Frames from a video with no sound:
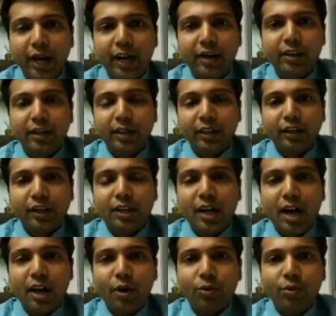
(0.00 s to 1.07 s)
and the
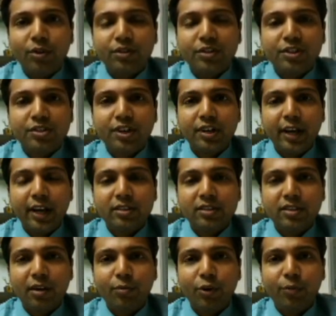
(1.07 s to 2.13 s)
CARO 2016
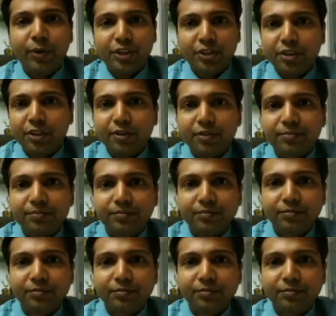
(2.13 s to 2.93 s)
has come to picture.